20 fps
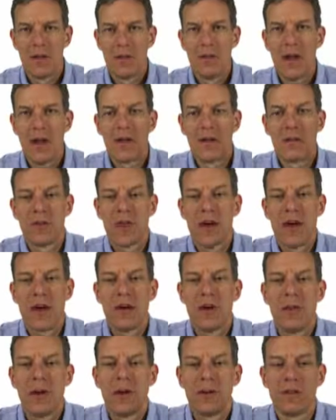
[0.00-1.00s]
That's
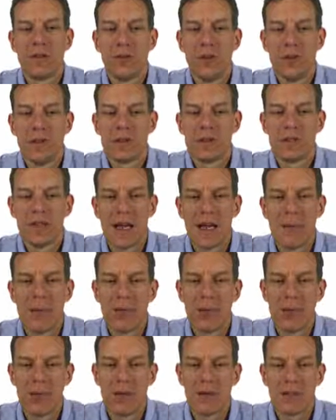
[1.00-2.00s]
not going to be
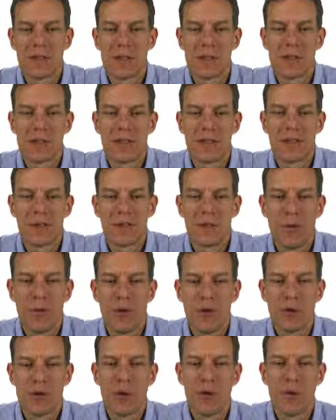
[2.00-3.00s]
stable in the sense that if we
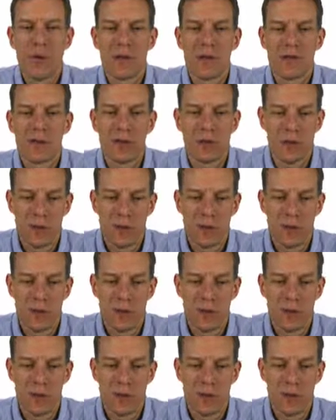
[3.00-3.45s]
perturb this a